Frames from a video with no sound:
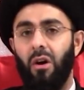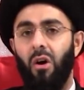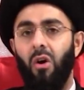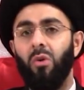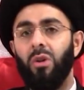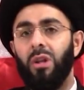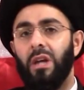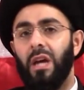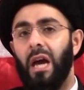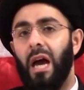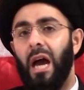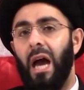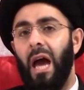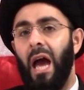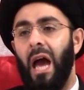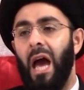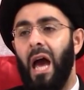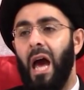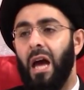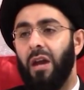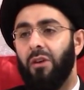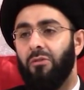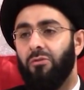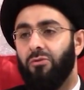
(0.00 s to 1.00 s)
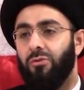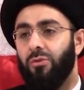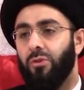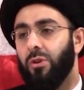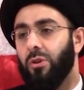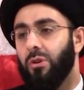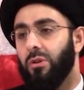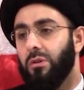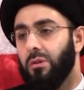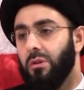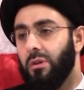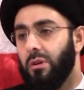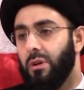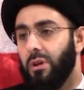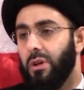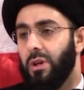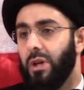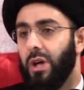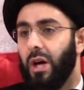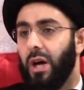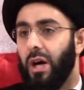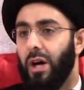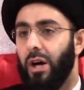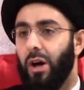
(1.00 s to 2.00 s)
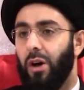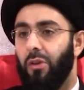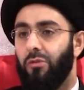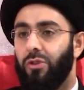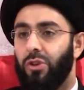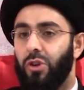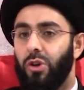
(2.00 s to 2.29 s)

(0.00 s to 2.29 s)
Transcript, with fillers: Only a handful of